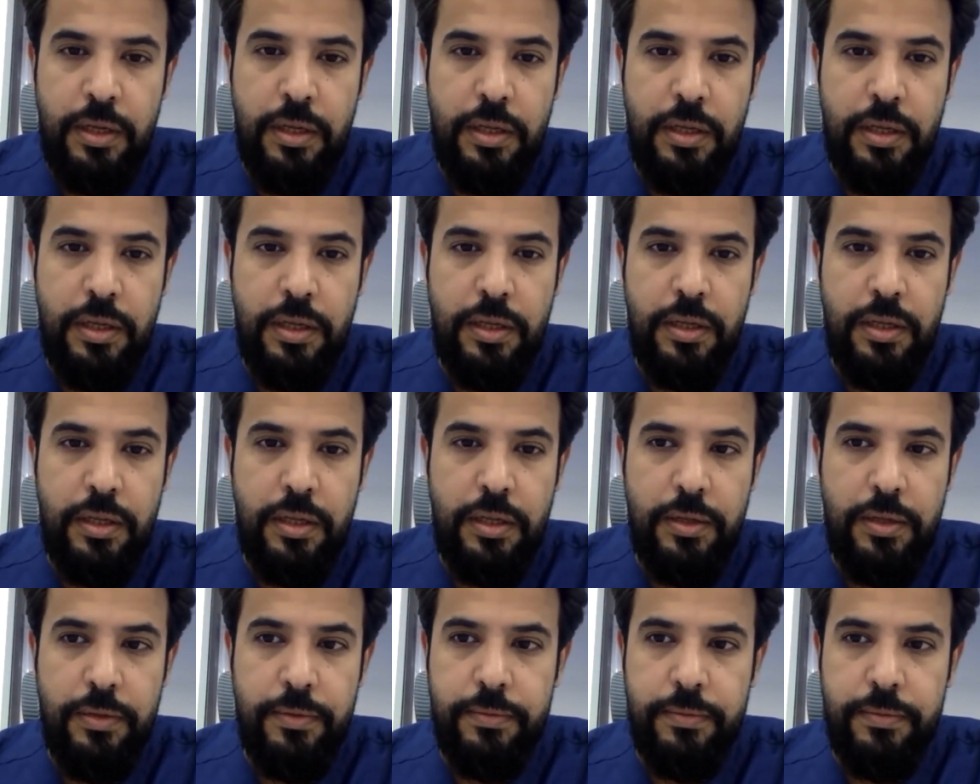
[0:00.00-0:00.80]

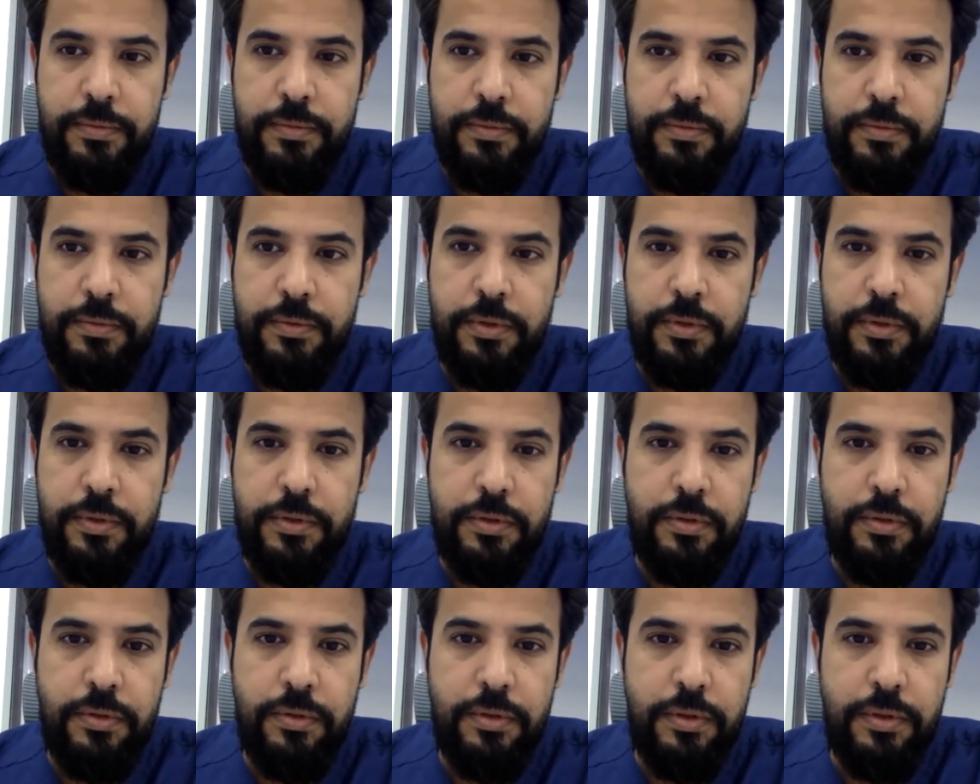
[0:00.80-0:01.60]
Let's
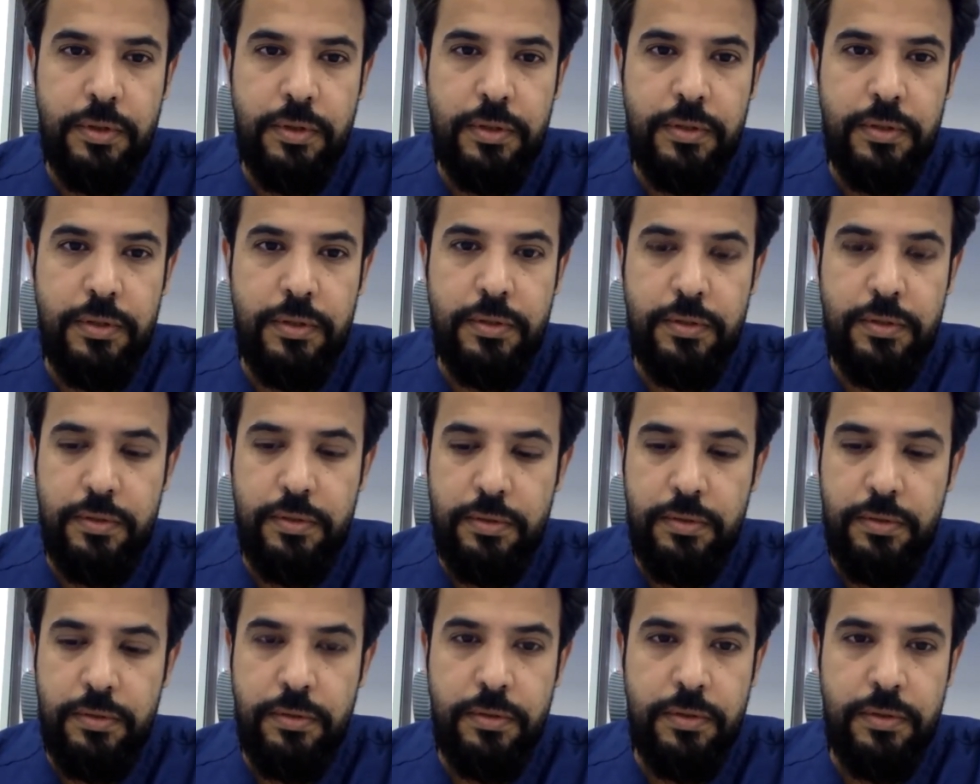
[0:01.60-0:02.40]
go
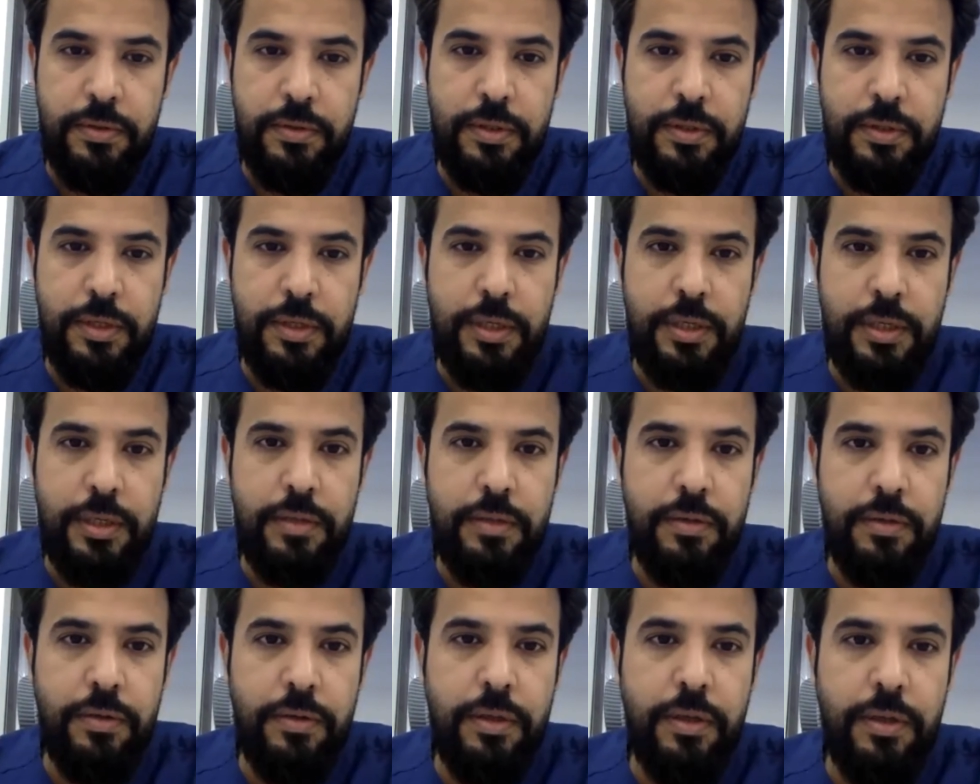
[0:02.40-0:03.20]
next
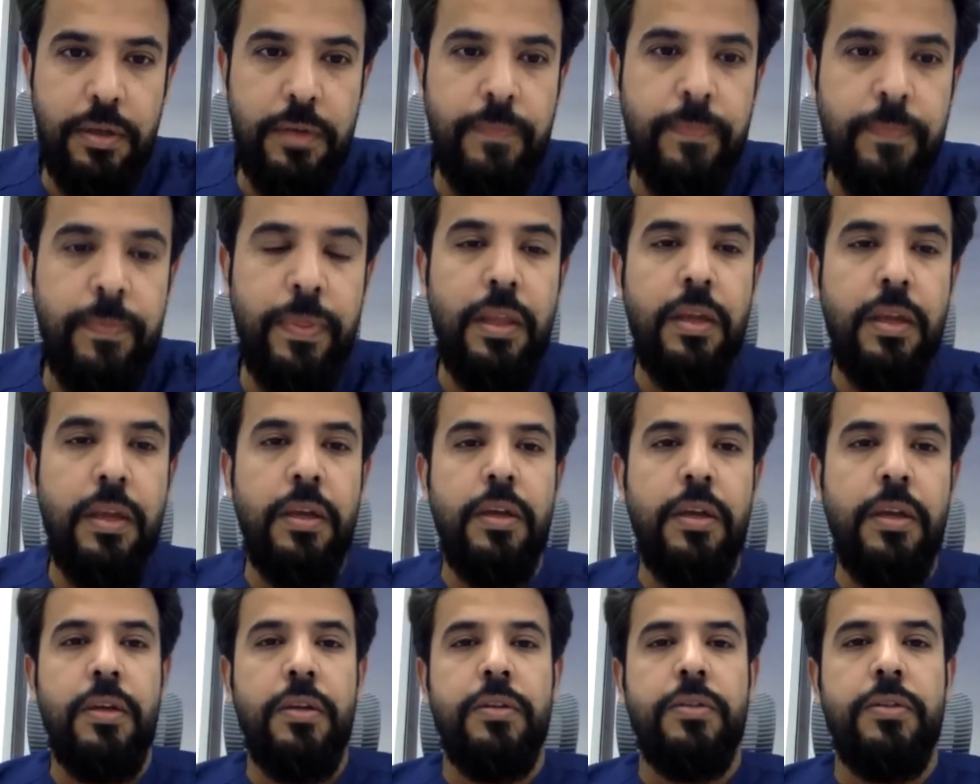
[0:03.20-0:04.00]
slide. Okay.
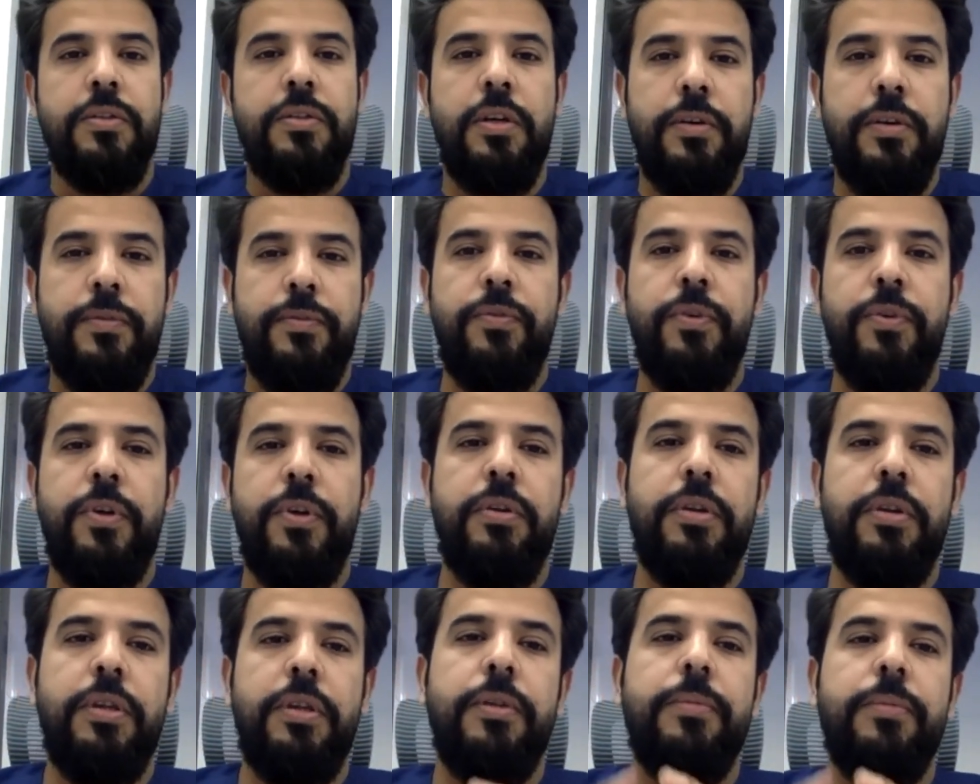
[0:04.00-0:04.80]
So if
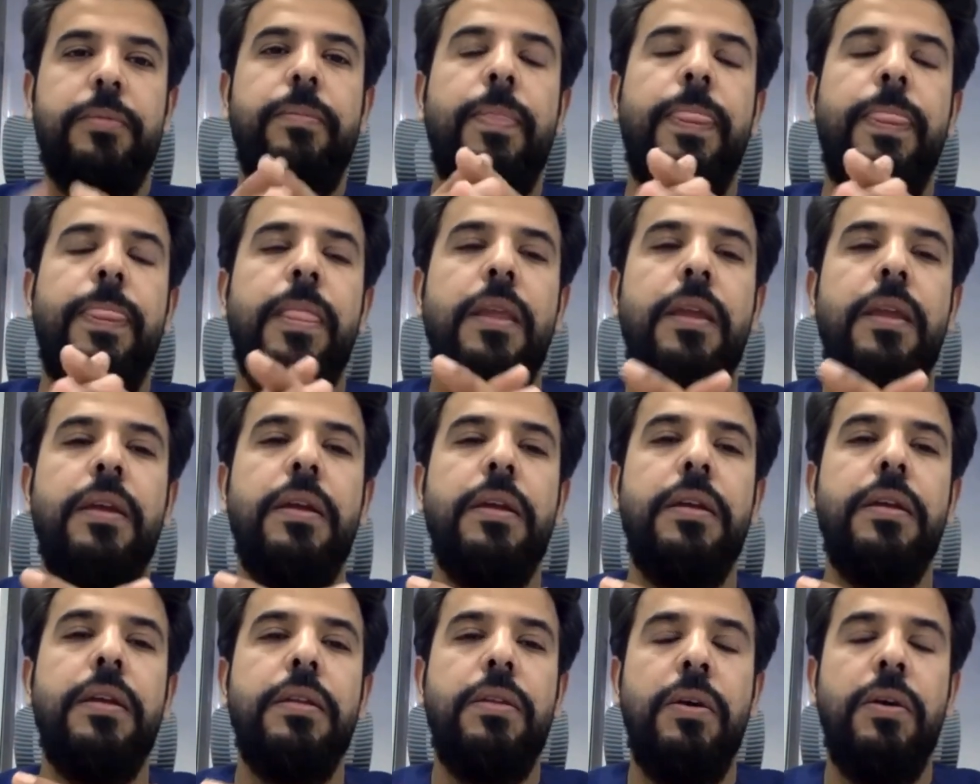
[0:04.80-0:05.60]
we
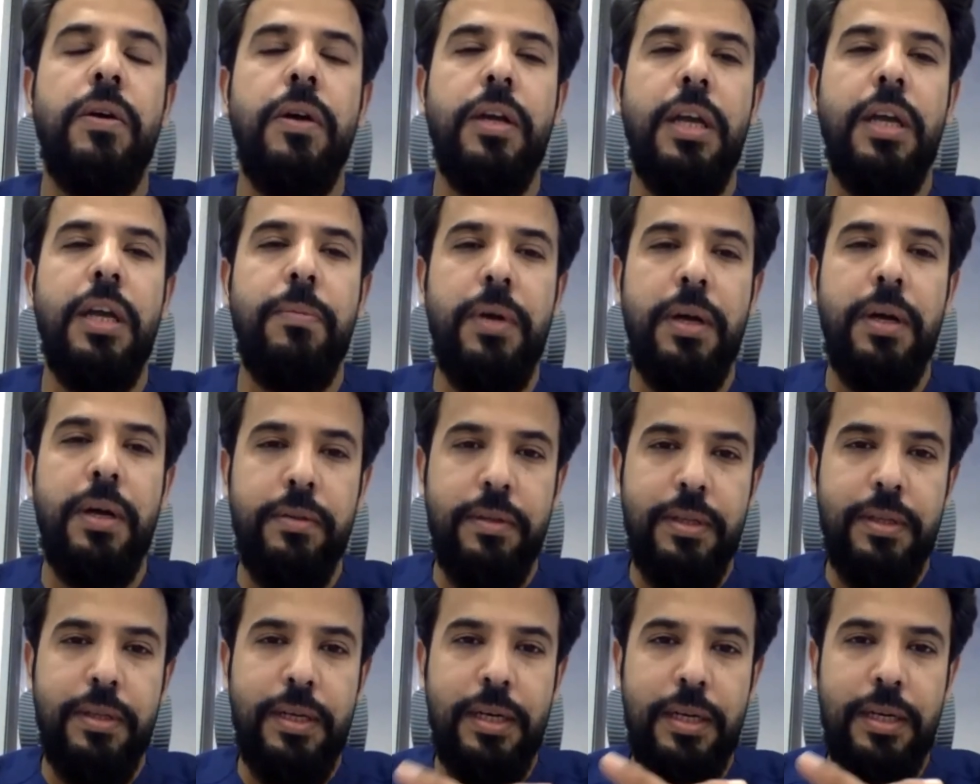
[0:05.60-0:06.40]
talk
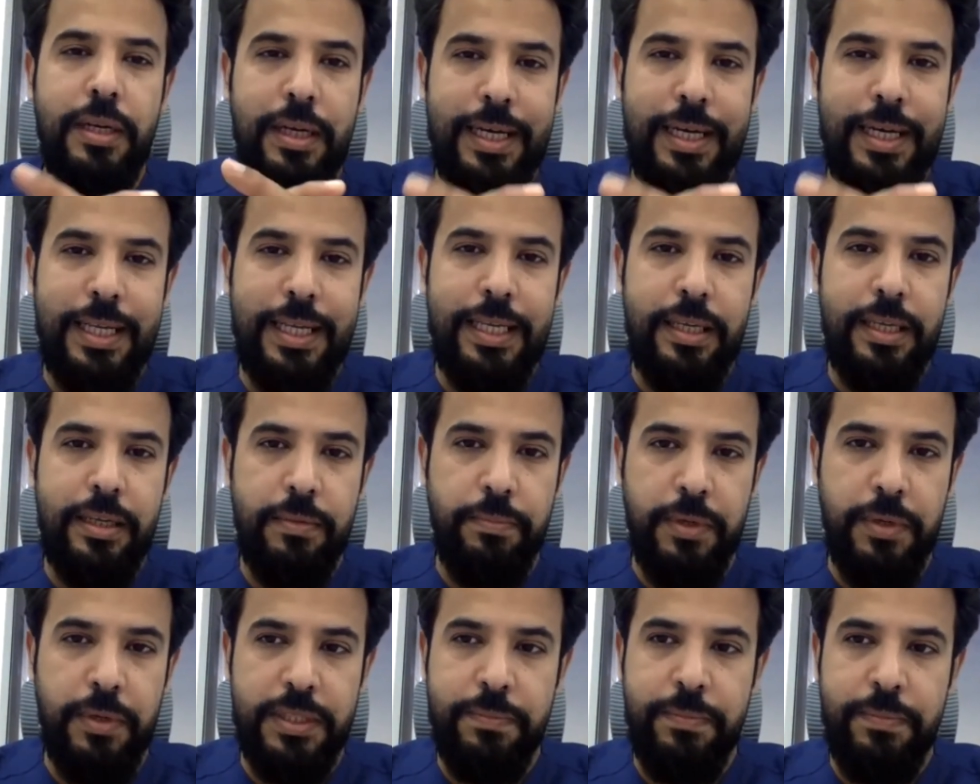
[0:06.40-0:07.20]
about the
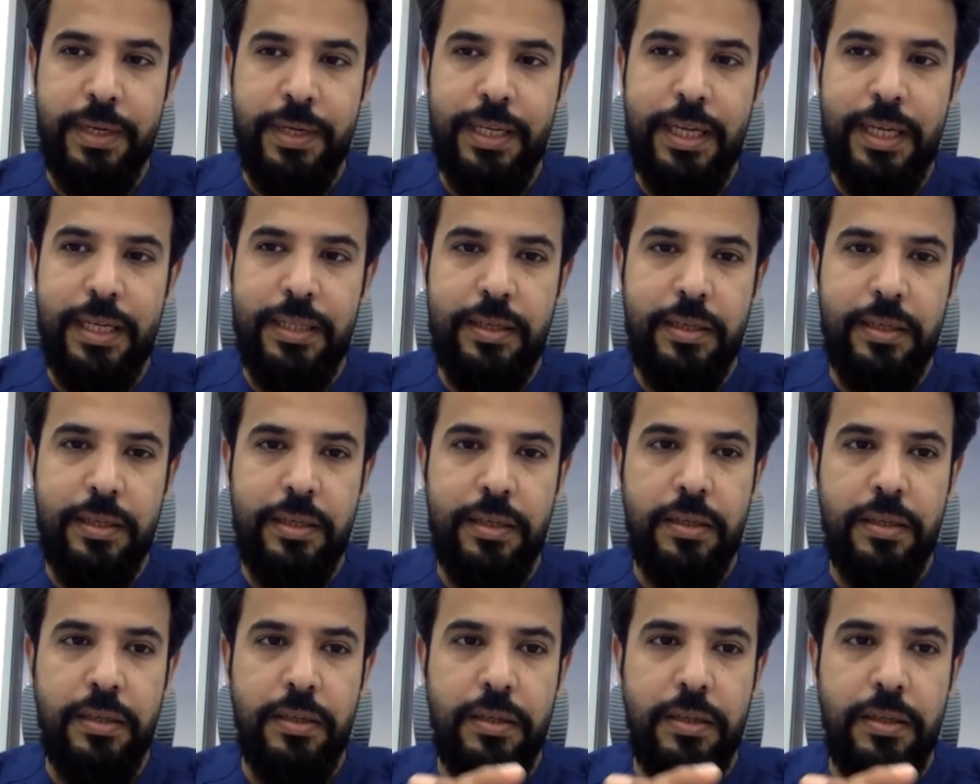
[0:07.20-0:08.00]
leak
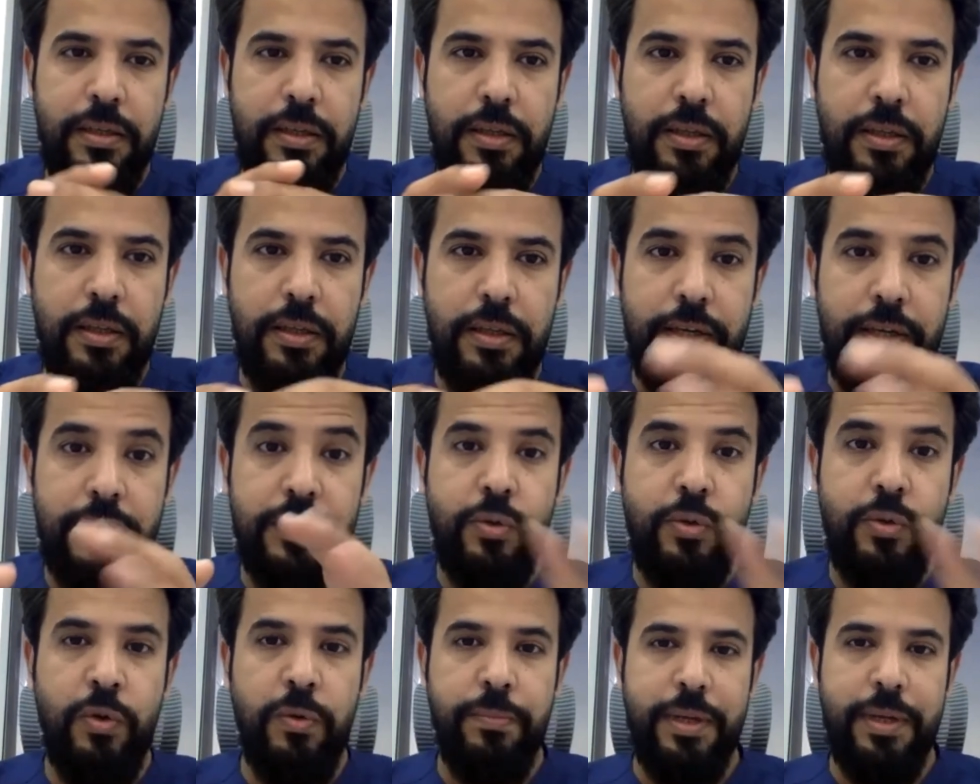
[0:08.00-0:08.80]
post-bariatric, there
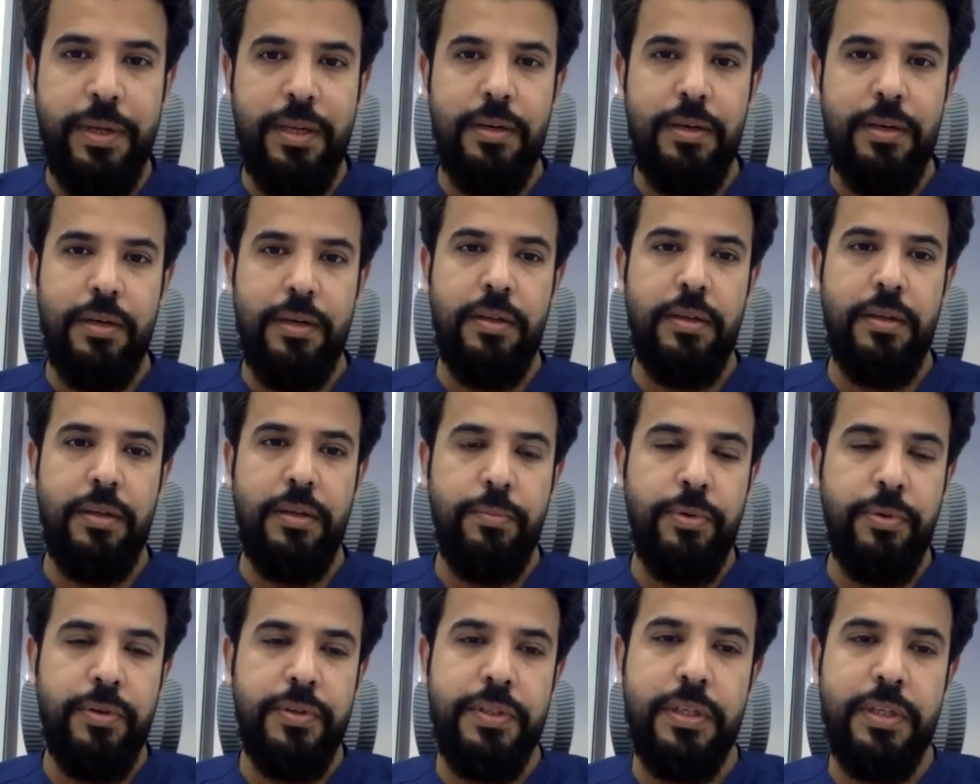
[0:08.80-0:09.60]
is two
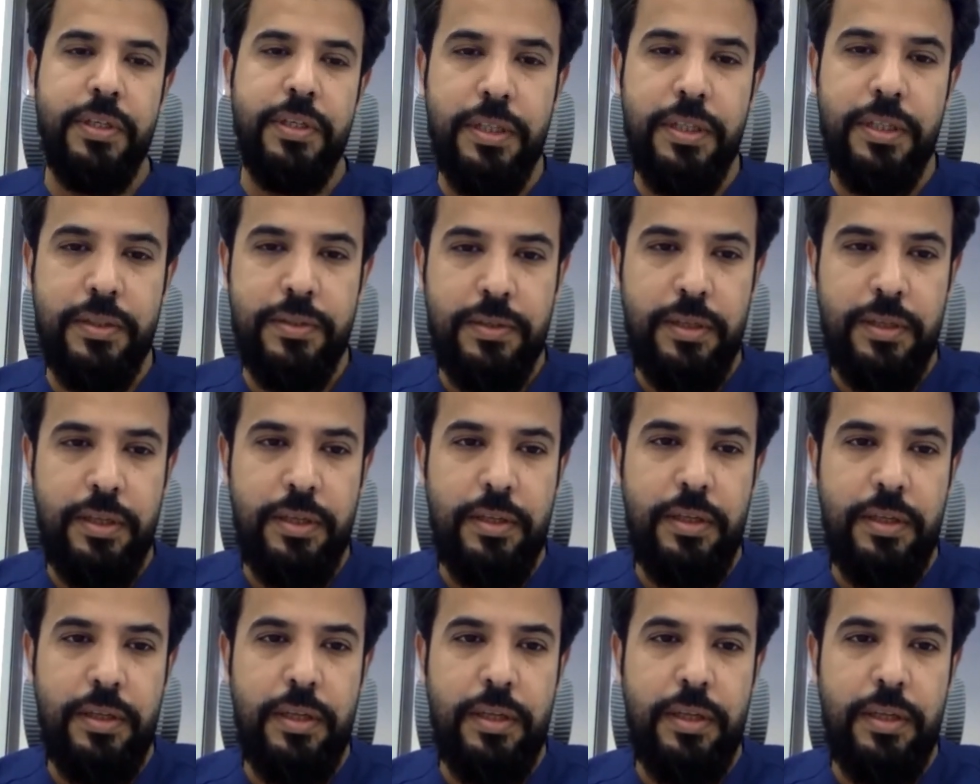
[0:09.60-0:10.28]
main procedures.